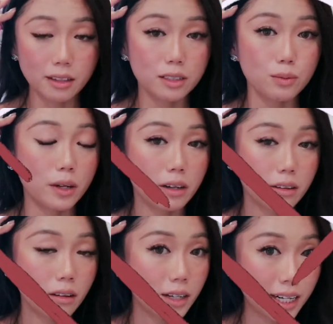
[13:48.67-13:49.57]
that's what I
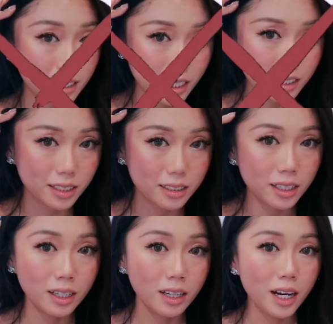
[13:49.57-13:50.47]
thought I needed.
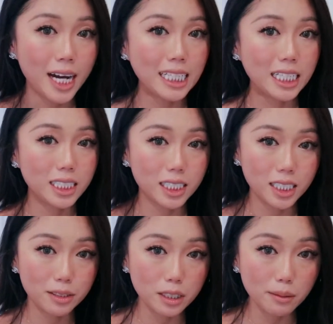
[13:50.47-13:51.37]
I need to
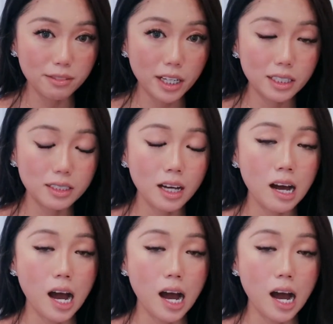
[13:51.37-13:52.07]
cleanse my face.